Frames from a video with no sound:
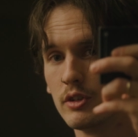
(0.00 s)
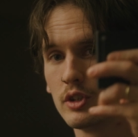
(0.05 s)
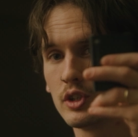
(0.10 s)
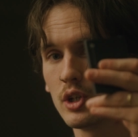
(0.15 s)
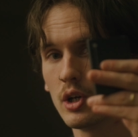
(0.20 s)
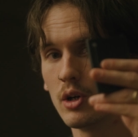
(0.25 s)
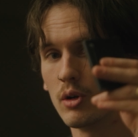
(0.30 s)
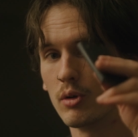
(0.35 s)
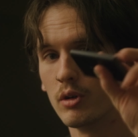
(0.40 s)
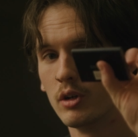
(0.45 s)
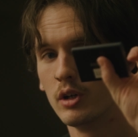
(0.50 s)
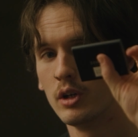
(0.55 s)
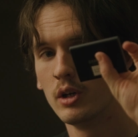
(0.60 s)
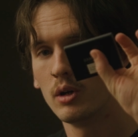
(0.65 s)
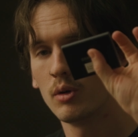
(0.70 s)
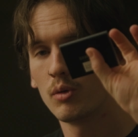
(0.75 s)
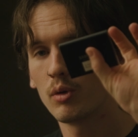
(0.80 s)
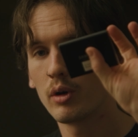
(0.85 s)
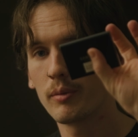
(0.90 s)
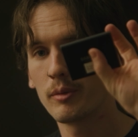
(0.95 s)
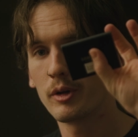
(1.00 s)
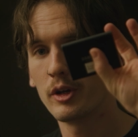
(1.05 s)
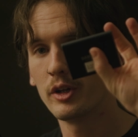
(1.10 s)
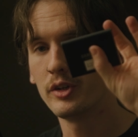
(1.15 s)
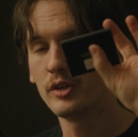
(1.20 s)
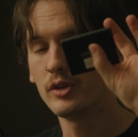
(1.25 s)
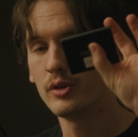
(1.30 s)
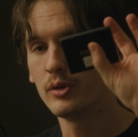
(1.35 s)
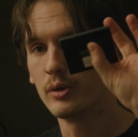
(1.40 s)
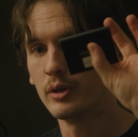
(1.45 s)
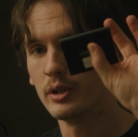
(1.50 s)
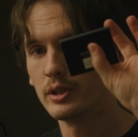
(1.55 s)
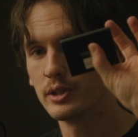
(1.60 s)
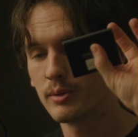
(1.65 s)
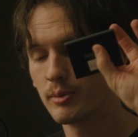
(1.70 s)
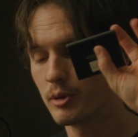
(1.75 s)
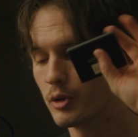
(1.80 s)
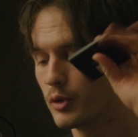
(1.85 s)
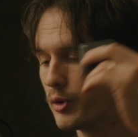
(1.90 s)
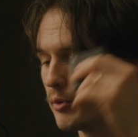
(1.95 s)
So what I'm going to do is
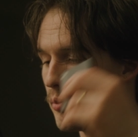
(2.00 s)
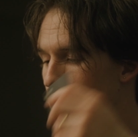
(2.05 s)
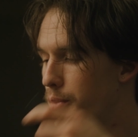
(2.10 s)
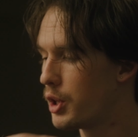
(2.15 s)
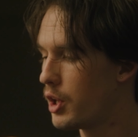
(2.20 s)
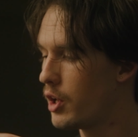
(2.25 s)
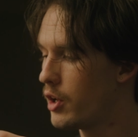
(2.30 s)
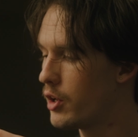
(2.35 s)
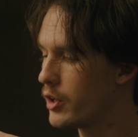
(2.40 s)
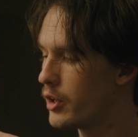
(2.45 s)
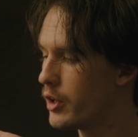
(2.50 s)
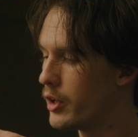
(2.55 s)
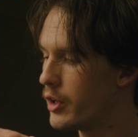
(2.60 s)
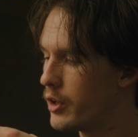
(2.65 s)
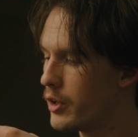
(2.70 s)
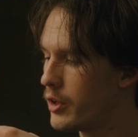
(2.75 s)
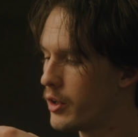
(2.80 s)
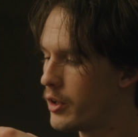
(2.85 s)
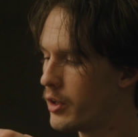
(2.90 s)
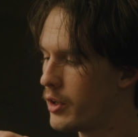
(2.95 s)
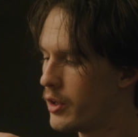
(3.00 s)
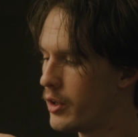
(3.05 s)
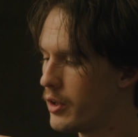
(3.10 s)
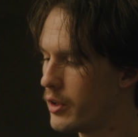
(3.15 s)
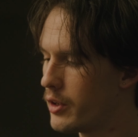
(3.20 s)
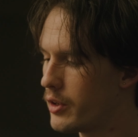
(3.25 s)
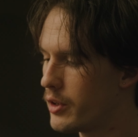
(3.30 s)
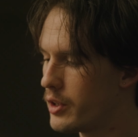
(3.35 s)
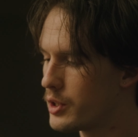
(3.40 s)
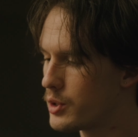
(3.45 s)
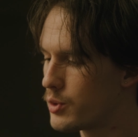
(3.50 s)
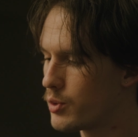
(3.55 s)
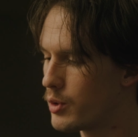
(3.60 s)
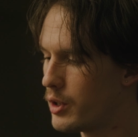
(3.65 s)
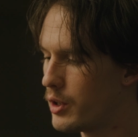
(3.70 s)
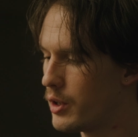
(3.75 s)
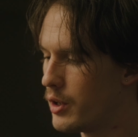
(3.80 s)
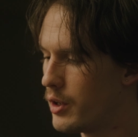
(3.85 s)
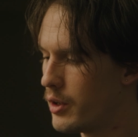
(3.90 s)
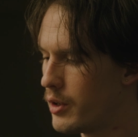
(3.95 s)
I'm going to plug this
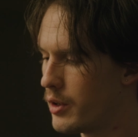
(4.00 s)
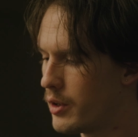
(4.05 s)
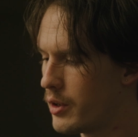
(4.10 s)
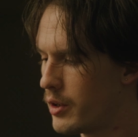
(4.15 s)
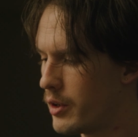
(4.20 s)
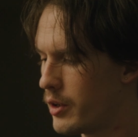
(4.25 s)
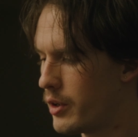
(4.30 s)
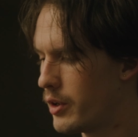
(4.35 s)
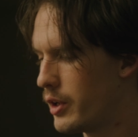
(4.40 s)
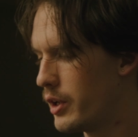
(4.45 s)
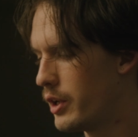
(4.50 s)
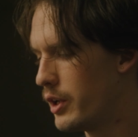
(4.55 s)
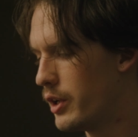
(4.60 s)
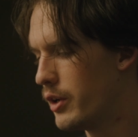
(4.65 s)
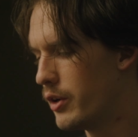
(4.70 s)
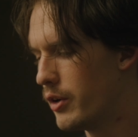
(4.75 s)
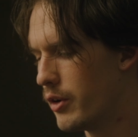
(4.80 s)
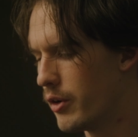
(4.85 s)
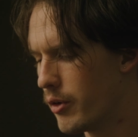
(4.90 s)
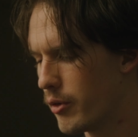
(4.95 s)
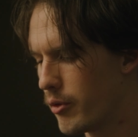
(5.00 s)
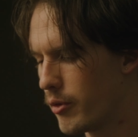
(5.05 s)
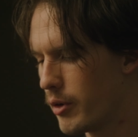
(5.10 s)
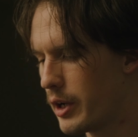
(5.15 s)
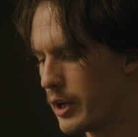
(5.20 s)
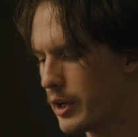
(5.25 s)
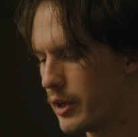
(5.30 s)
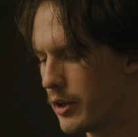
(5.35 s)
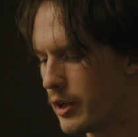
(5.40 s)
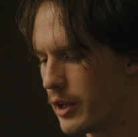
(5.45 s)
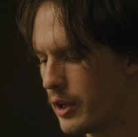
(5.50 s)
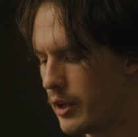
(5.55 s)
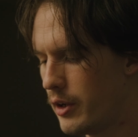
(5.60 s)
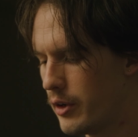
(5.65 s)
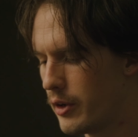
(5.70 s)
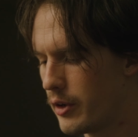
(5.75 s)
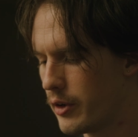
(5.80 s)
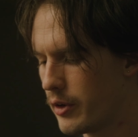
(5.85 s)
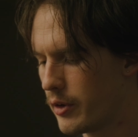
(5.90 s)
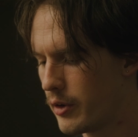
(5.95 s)
one in right
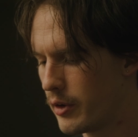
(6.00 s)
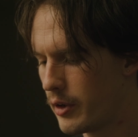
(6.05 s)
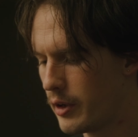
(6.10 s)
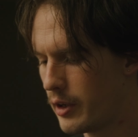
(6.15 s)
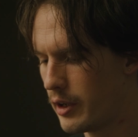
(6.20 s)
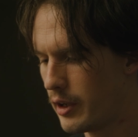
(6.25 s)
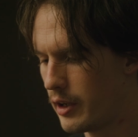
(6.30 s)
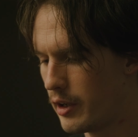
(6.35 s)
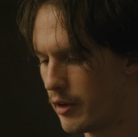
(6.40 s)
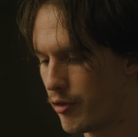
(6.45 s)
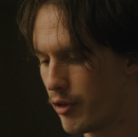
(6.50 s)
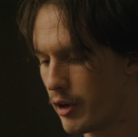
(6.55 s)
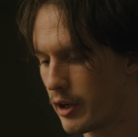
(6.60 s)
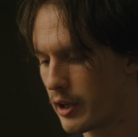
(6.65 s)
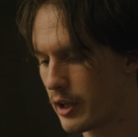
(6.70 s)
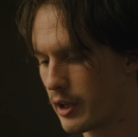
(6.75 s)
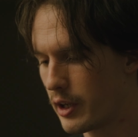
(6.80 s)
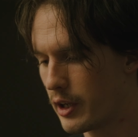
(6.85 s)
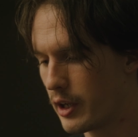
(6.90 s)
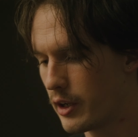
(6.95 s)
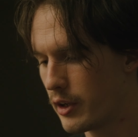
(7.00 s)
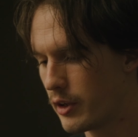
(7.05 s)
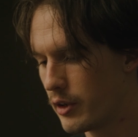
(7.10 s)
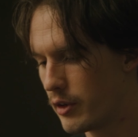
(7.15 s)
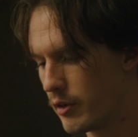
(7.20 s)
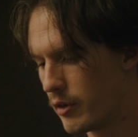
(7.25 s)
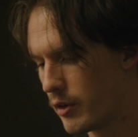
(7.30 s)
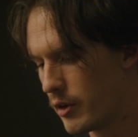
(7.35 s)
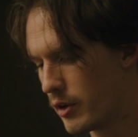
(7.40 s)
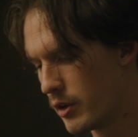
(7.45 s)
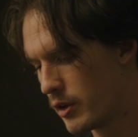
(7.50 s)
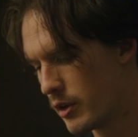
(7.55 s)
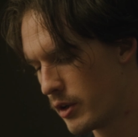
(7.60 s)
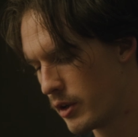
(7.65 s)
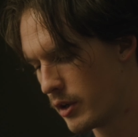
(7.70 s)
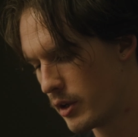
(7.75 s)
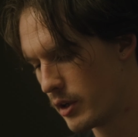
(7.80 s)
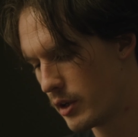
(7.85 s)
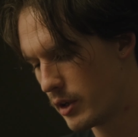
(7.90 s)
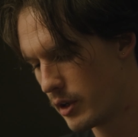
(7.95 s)
here, if I can get it
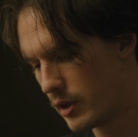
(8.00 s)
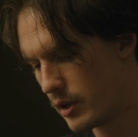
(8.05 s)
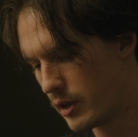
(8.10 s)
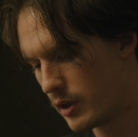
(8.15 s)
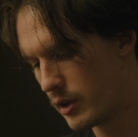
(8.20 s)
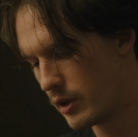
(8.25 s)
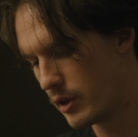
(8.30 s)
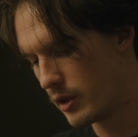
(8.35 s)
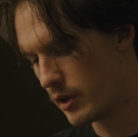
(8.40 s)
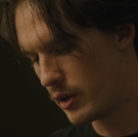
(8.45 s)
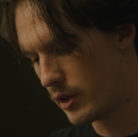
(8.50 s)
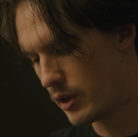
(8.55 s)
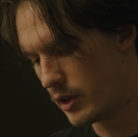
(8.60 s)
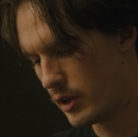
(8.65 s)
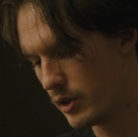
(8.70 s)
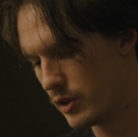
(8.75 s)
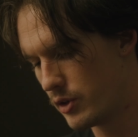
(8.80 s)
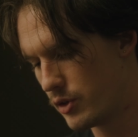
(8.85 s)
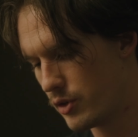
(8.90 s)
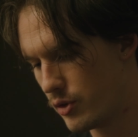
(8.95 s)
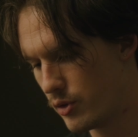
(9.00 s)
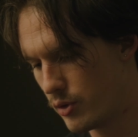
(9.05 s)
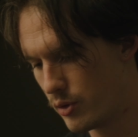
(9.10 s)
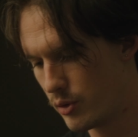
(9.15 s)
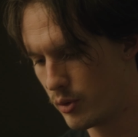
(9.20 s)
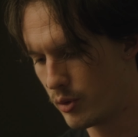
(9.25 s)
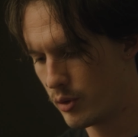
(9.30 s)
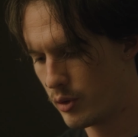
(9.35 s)
into,